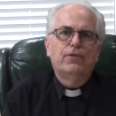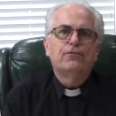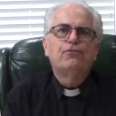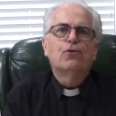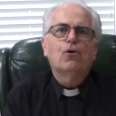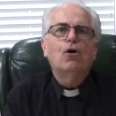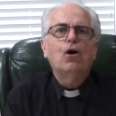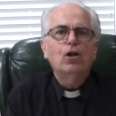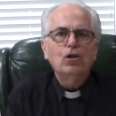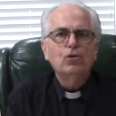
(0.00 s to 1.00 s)
for
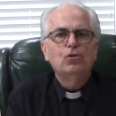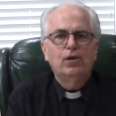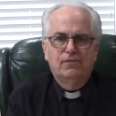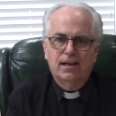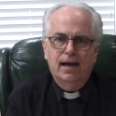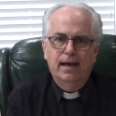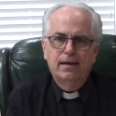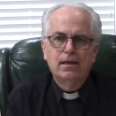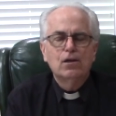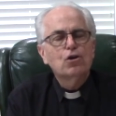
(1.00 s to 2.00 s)
all who have died,
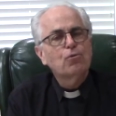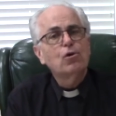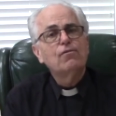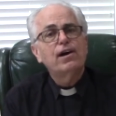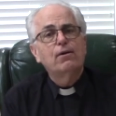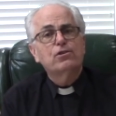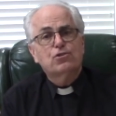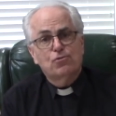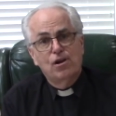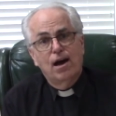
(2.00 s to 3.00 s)
coronavirus
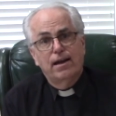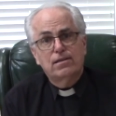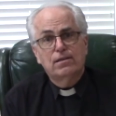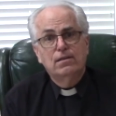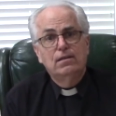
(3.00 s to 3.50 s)
or not.